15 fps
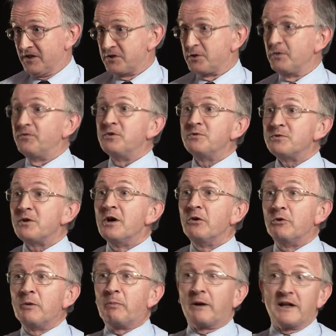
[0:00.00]
So if you
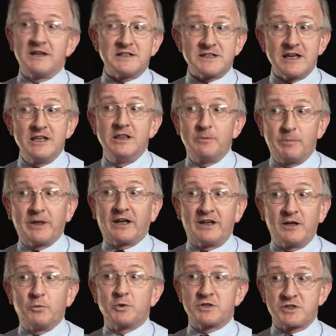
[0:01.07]
replace in the
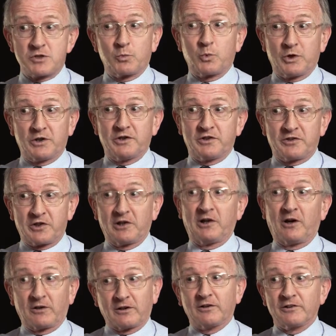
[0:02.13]
beginning was the word, the
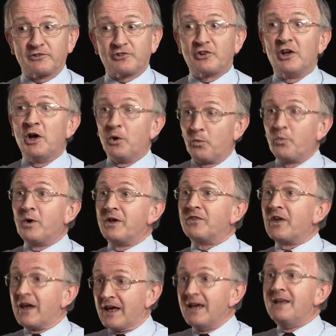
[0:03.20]
logos,
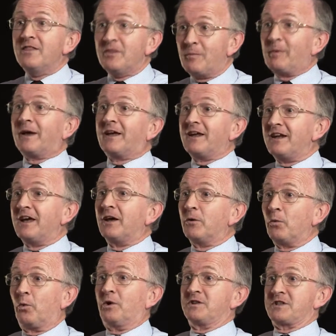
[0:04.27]
with in the
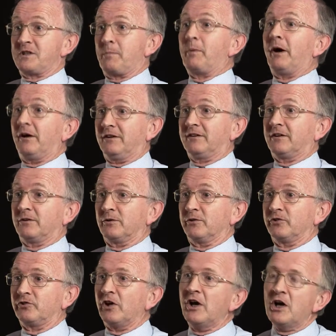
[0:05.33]
beginning was the
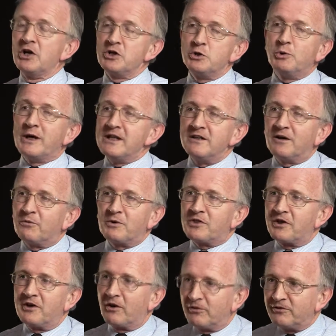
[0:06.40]
particles, you end up with
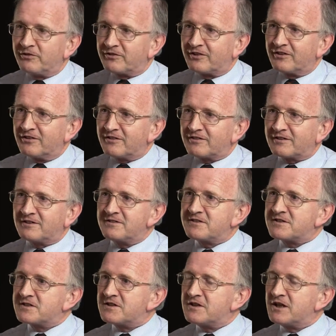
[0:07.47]
a nonsense
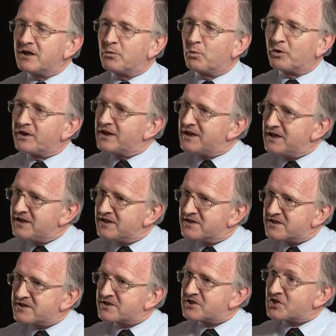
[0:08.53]
concerning what it
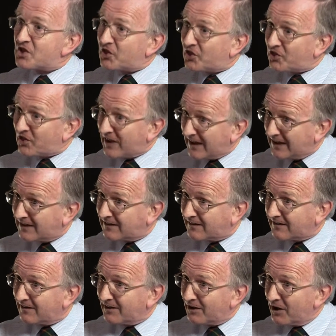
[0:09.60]
is to
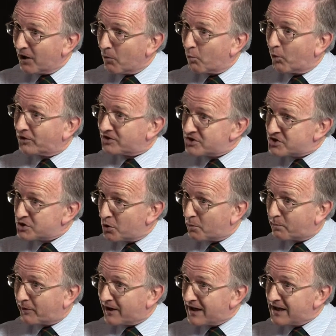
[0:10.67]
think and what is your
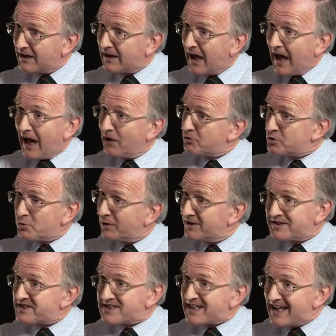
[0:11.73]
brain. How do you
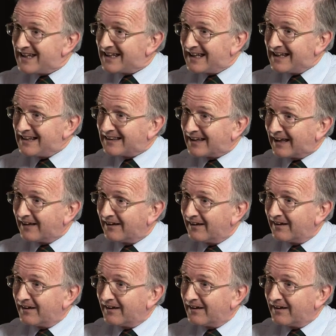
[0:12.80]
understand anything?